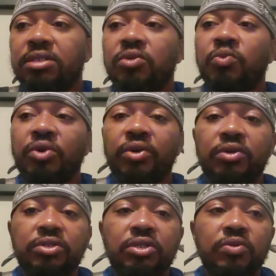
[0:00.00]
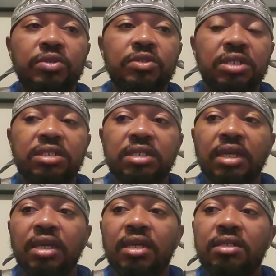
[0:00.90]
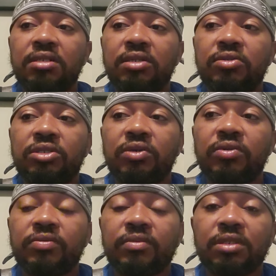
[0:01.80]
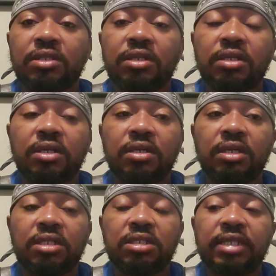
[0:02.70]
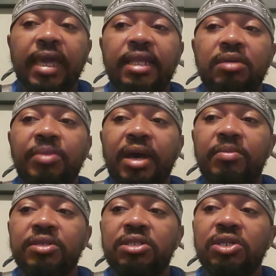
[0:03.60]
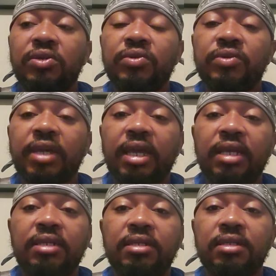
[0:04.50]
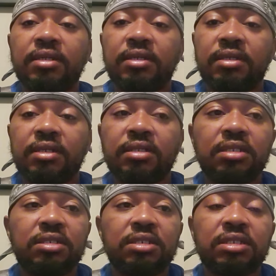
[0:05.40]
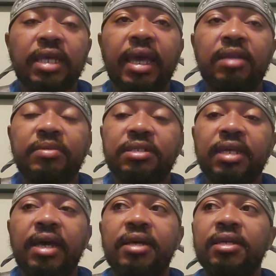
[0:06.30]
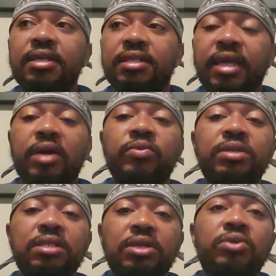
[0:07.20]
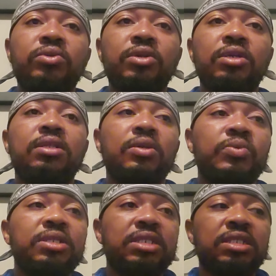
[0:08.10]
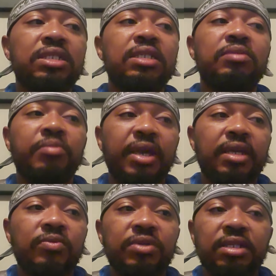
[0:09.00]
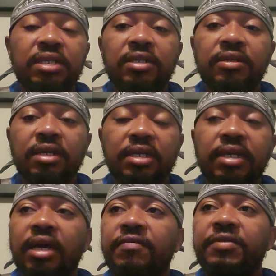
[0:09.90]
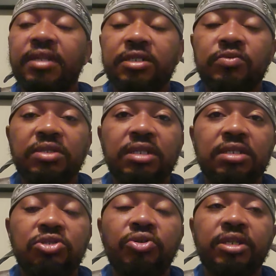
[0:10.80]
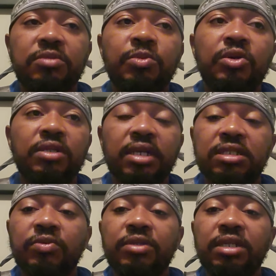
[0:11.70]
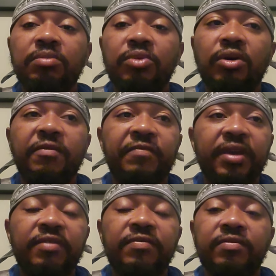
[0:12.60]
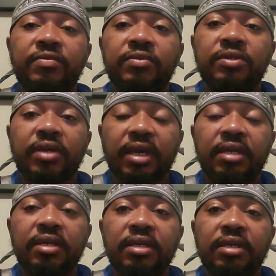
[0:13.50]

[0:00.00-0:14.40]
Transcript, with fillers: in the world. You know, we were just, you know, so uh, excited about material gain in this society. But nah, now we know that we just need to make it. We need confidence. We need to trust more. Like I said, we need more faith. Okay.